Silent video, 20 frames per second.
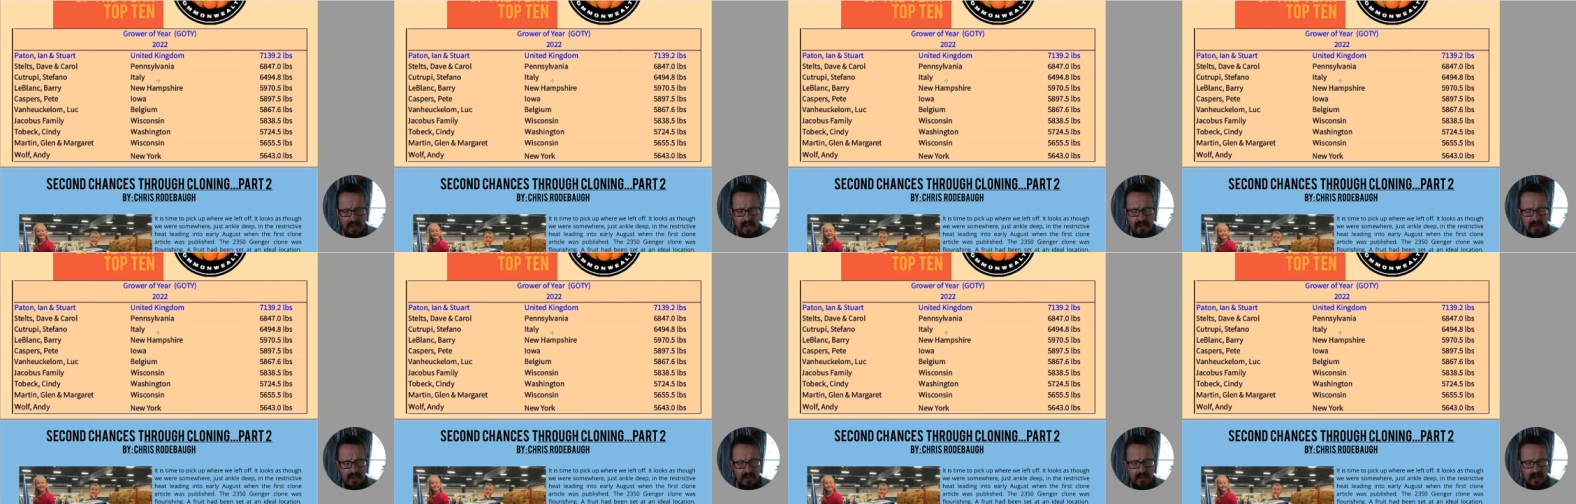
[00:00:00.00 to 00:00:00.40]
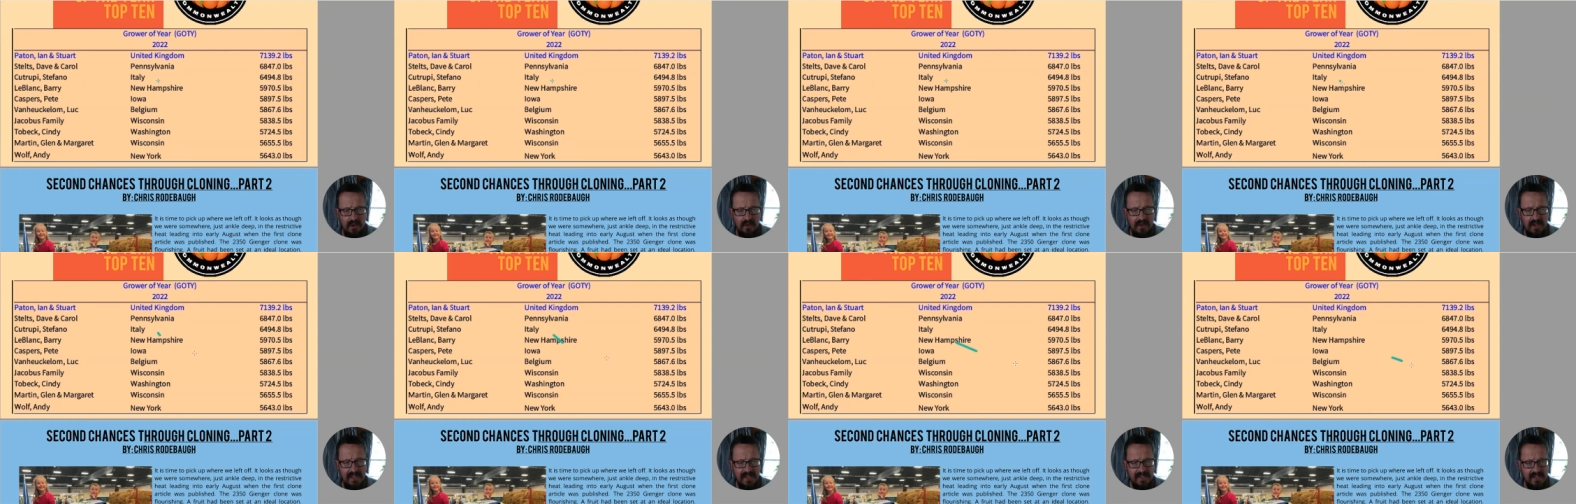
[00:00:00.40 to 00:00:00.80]
You know,
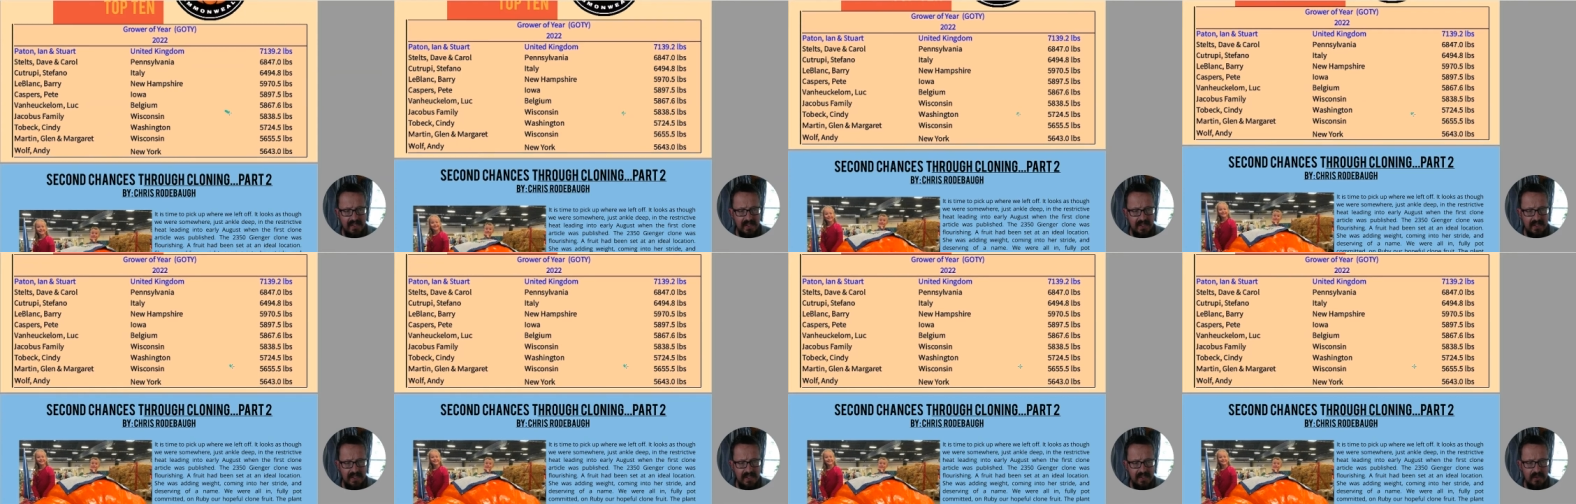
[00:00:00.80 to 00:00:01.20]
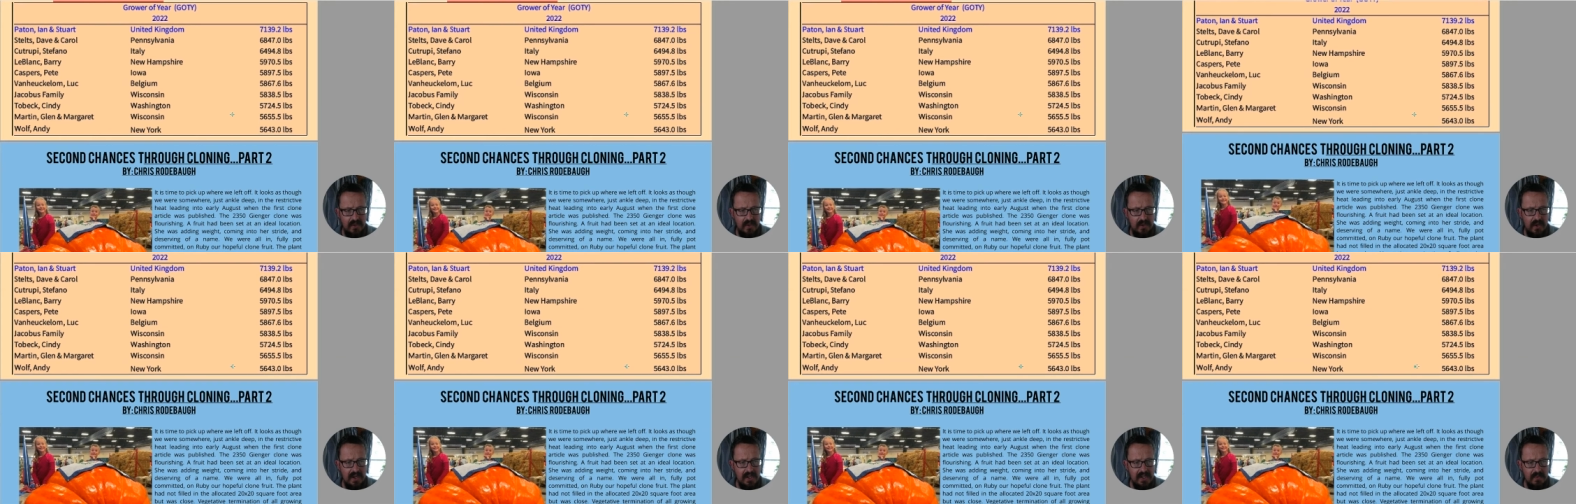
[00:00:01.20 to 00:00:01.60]
he's doing
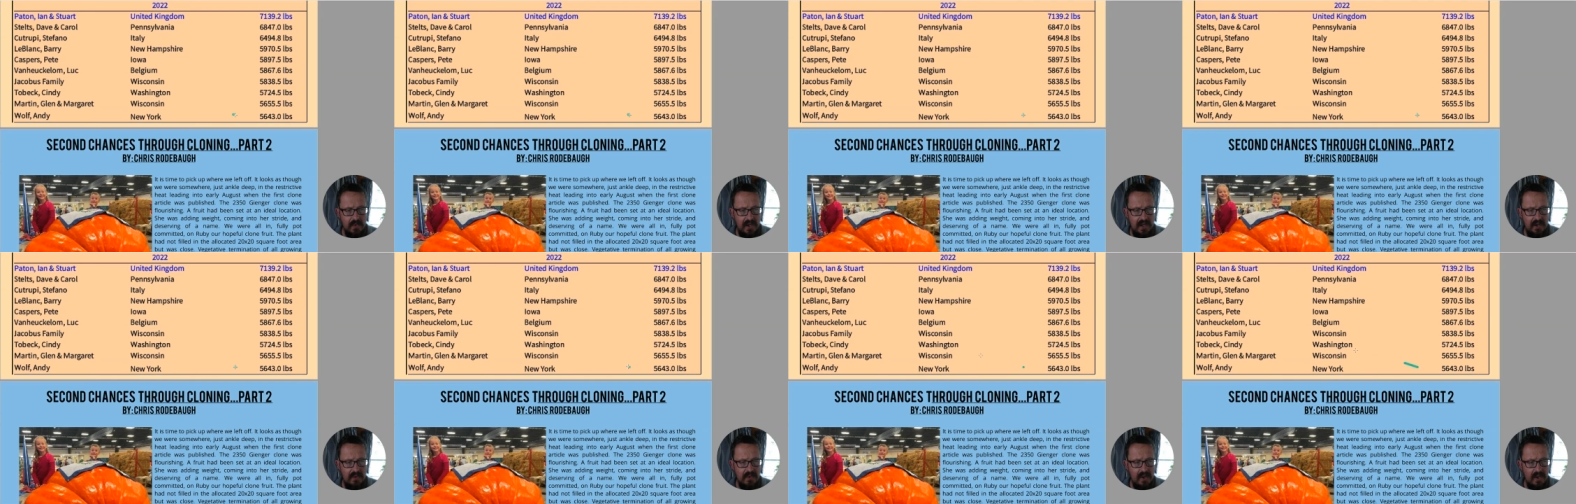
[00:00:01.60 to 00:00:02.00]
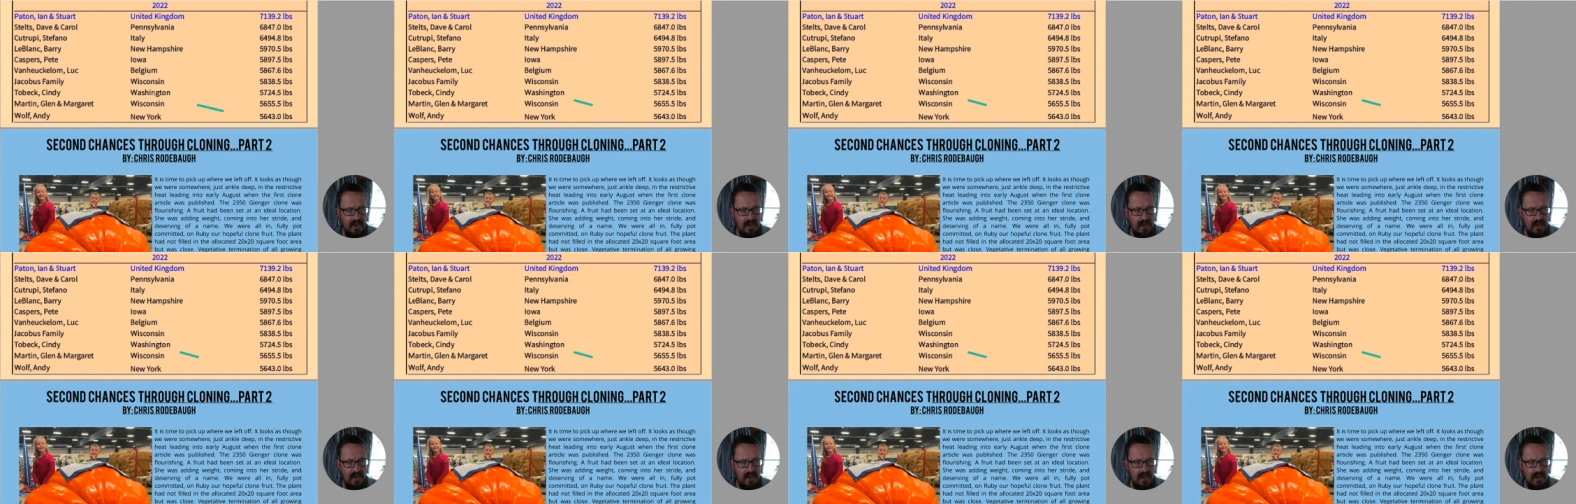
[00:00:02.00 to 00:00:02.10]
great as well.